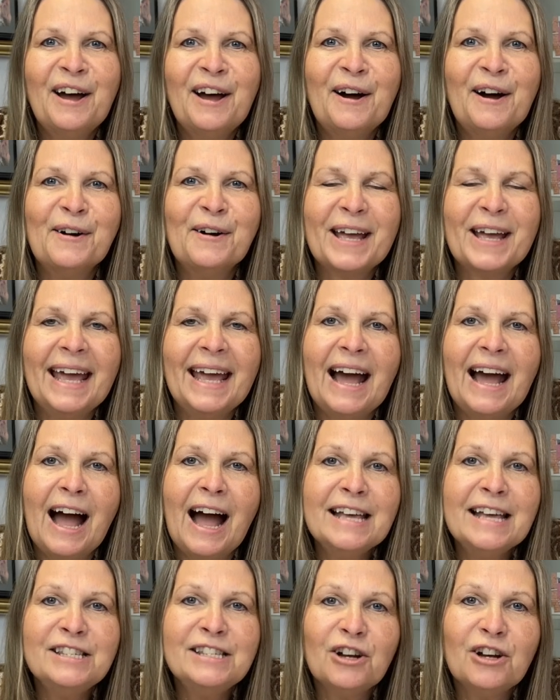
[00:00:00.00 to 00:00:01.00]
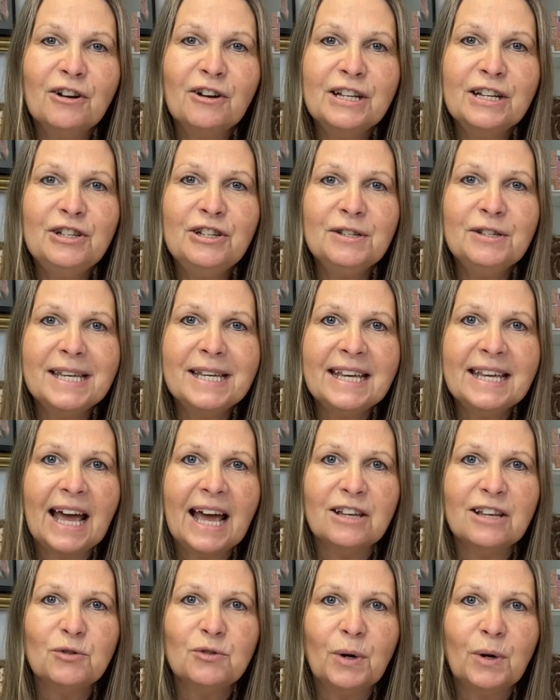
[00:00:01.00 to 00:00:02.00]
Okay, I started using
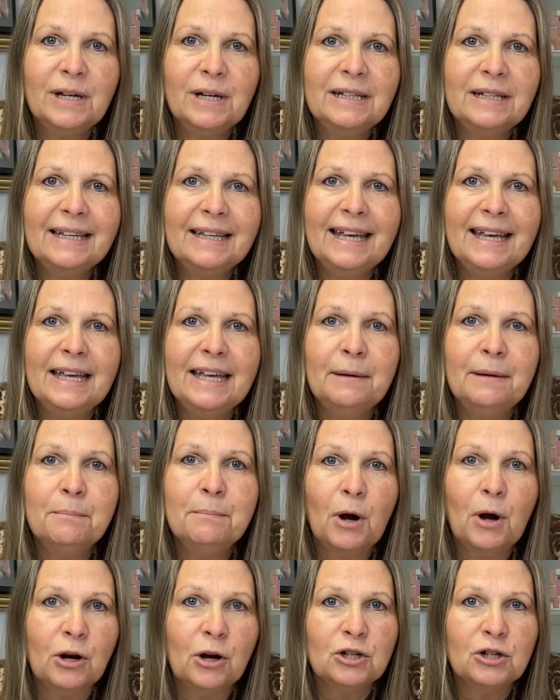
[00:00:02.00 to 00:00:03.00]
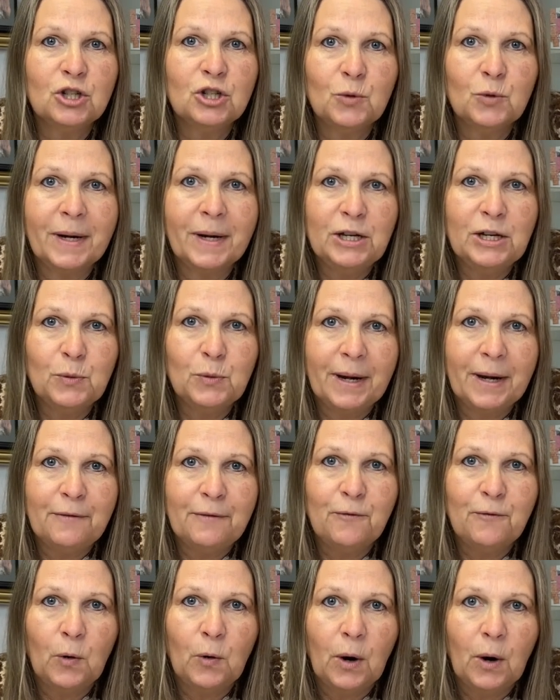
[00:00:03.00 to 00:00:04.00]
castor oil in March
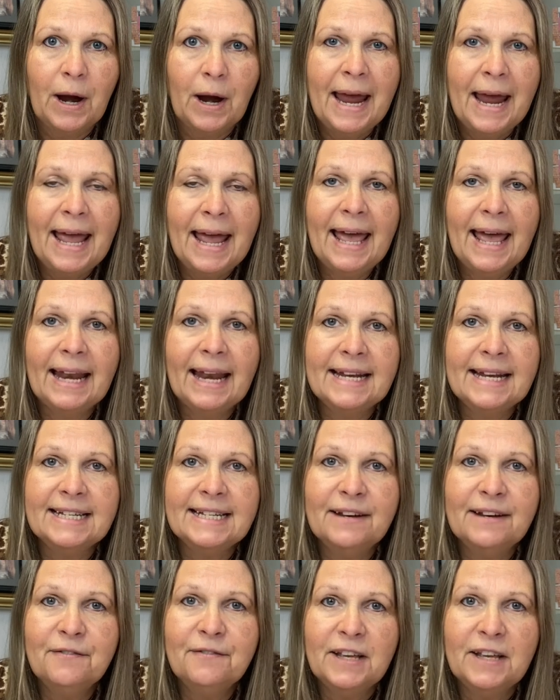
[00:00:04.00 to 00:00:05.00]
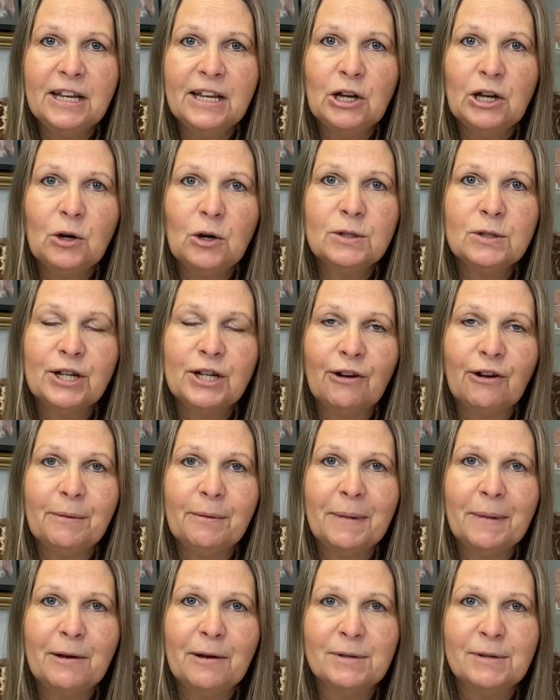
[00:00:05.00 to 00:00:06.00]
2024, and I did a video
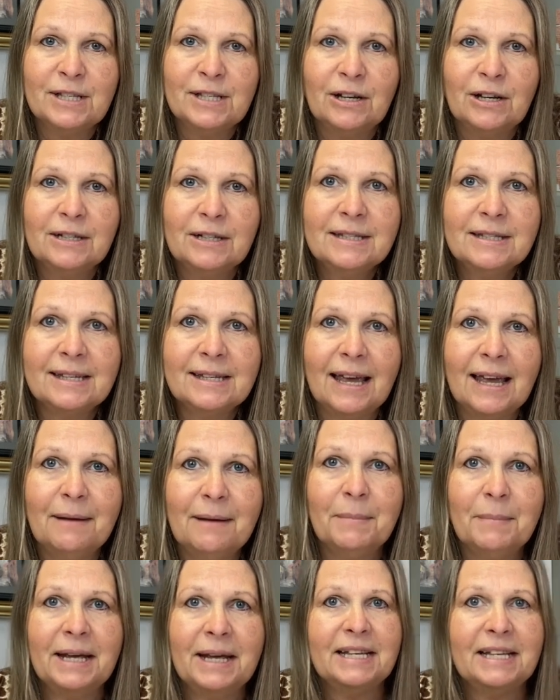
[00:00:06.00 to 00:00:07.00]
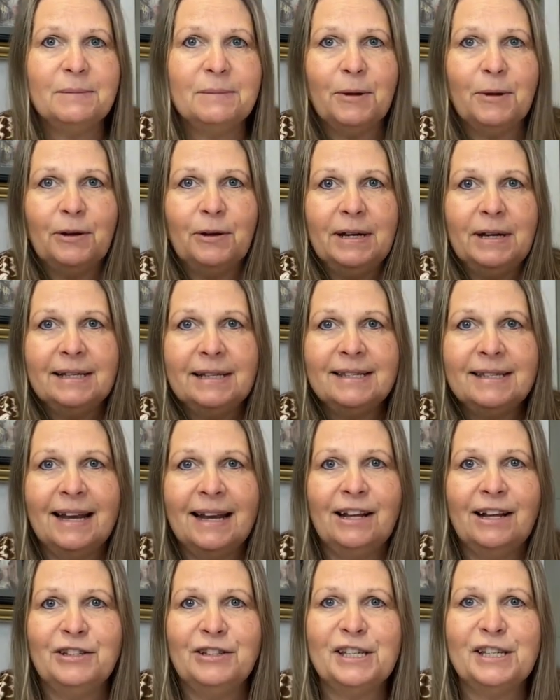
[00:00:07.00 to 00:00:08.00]
sharing my results and my experience, and
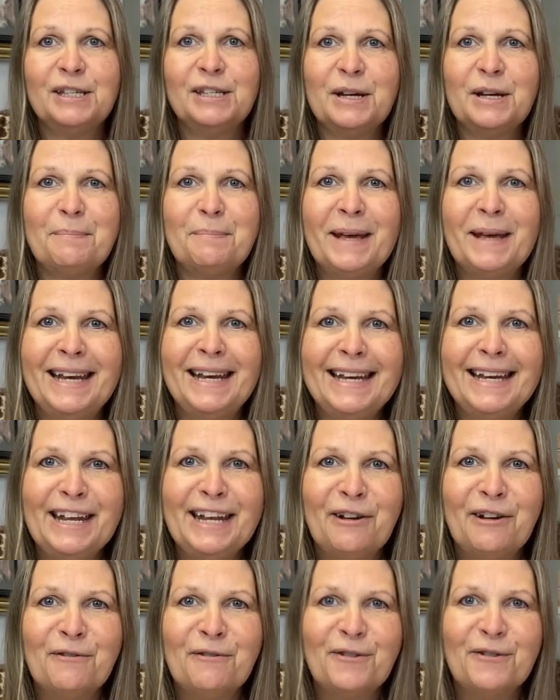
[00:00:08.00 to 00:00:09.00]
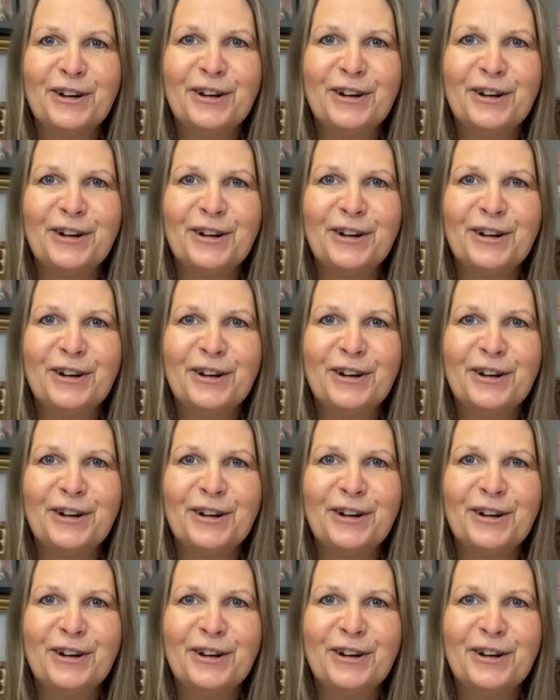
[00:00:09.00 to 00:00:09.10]
I'll just pin it here for